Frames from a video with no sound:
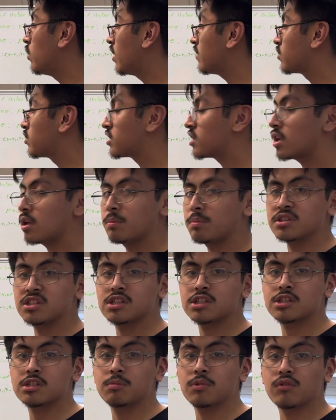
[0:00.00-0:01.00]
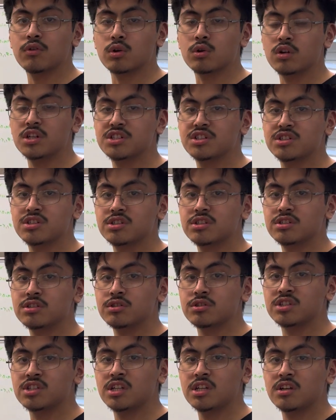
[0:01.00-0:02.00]
have to set up a system of equations to
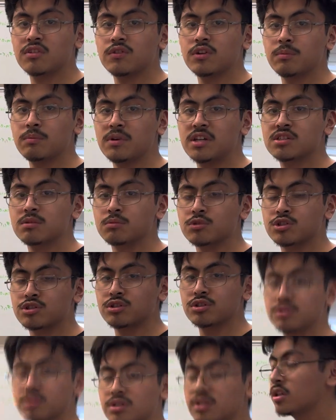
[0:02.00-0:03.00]
see if it makes them true.